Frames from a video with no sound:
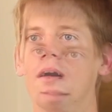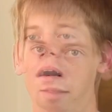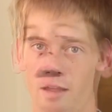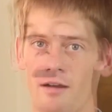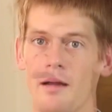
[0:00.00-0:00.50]

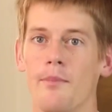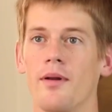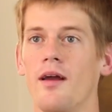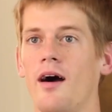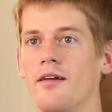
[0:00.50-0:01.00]
There are
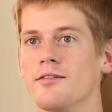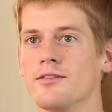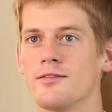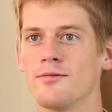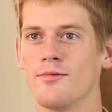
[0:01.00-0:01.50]

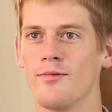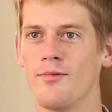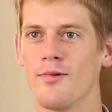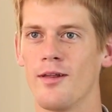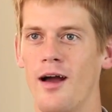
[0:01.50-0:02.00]
empanadas.
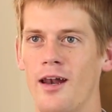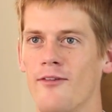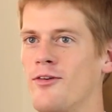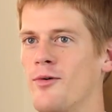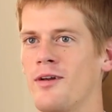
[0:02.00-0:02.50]
Yeah, I
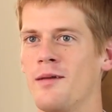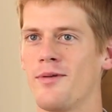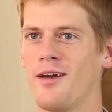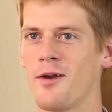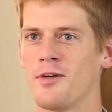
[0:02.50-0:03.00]
never knew what an
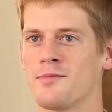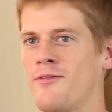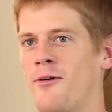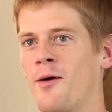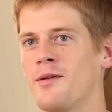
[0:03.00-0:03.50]
empanada was
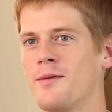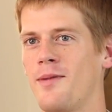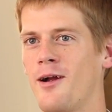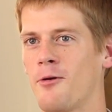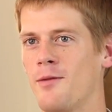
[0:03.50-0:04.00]
before I went to
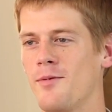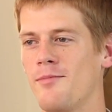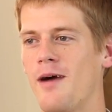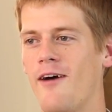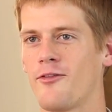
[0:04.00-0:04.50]
Paraguay, but
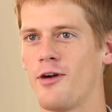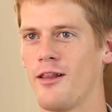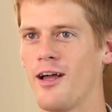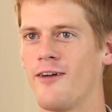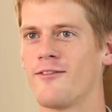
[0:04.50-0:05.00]
after I
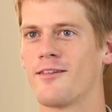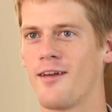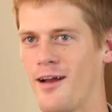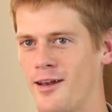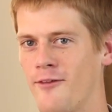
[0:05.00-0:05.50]
left,
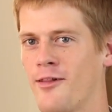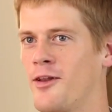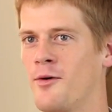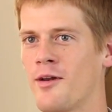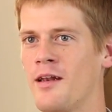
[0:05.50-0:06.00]
I
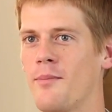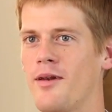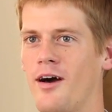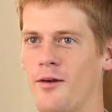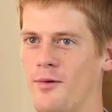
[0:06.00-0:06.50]
definitely knew what an
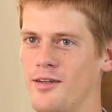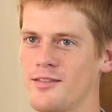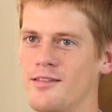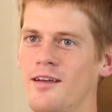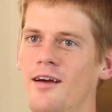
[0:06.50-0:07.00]
empanada
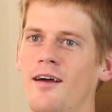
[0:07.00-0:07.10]
was.